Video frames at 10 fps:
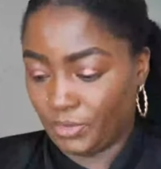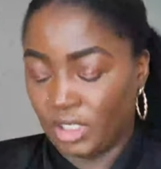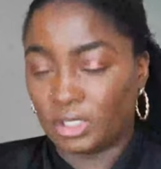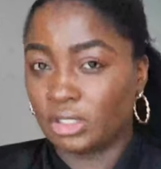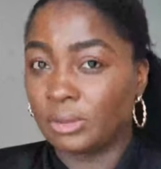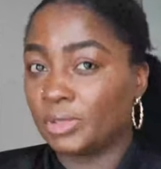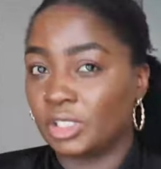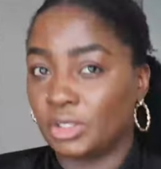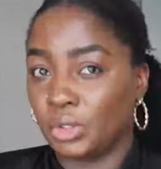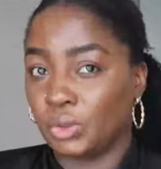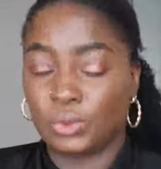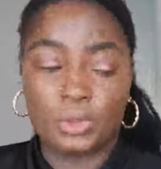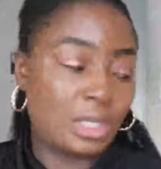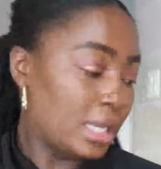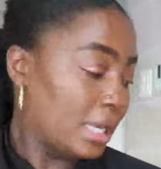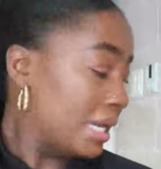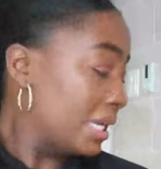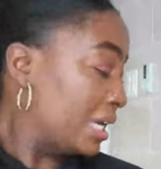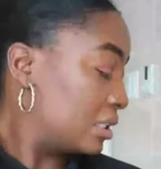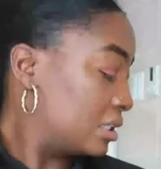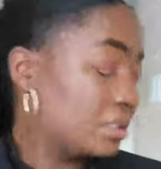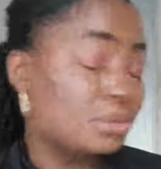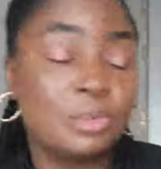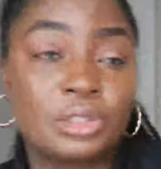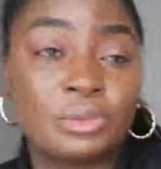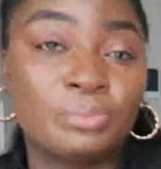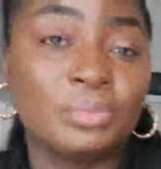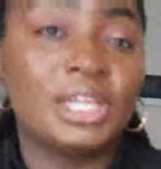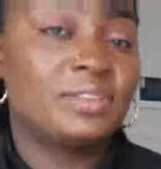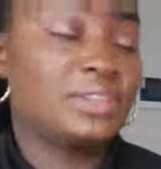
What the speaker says: it's something new. And the main